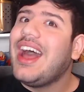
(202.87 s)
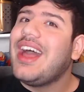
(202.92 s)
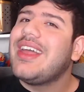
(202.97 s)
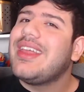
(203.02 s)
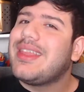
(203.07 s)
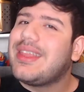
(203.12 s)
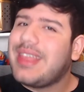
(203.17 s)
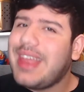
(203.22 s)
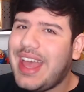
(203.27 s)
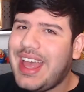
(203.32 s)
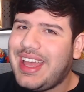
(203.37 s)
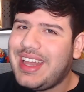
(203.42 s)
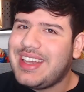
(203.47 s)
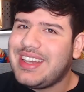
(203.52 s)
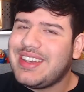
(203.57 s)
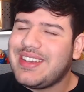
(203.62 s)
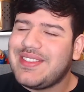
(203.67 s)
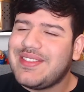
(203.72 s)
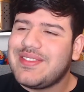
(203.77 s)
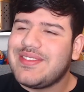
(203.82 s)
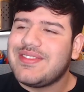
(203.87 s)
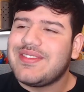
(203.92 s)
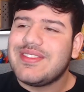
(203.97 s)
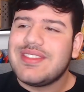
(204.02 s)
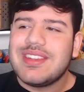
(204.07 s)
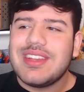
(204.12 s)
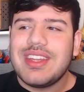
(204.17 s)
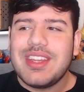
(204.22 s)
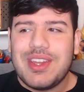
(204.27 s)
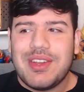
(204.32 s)
then,
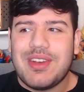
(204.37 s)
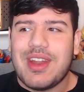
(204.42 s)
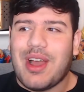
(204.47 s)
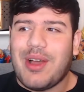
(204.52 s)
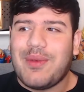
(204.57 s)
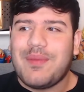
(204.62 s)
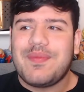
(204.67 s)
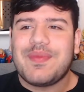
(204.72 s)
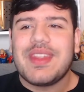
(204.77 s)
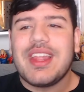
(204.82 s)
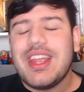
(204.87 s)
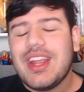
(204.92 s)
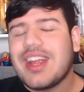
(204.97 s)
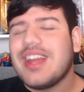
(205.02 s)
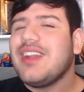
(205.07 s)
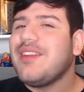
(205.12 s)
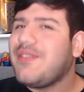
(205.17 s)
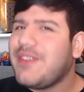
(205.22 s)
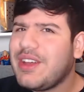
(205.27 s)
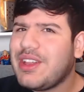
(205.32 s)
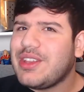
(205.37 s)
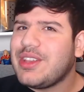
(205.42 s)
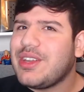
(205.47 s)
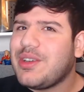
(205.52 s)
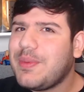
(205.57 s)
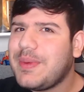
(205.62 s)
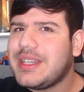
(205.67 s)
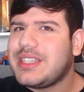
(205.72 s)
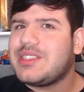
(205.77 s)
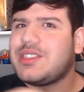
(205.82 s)
you know, you're going to feel a
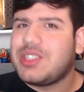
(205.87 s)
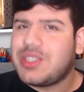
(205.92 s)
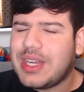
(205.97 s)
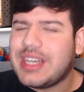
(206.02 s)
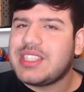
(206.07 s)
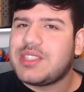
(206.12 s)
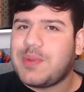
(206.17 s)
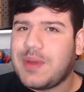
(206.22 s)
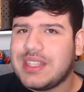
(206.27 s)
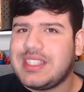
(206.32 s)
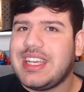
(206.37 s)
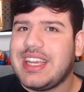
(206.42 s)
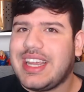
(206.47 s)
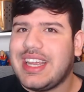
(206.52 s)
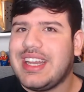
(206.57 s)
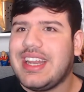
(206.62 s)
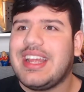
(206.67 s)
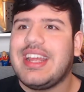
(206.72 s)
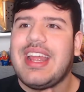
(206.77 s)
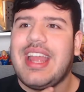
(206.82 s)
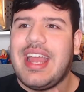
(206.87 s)
little bit stressed while taking it.